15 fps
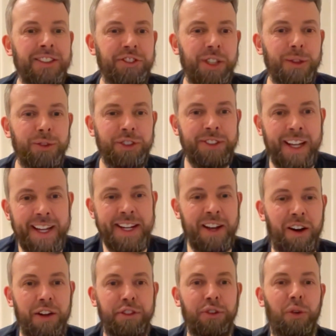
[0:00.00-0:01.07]
So today
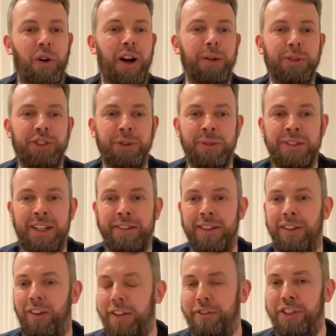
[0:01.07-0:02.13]
I thought I would do another
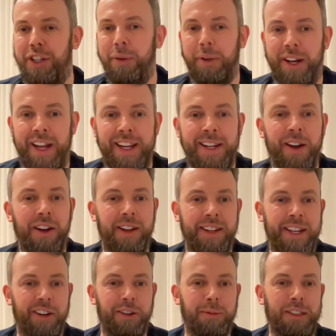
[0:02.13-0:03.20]
live Q and A uh,
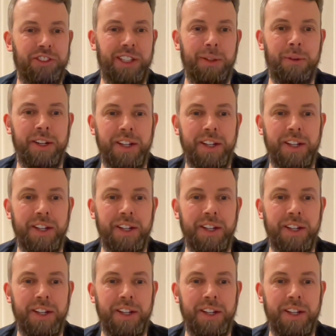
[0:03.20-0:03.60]
here on my channel.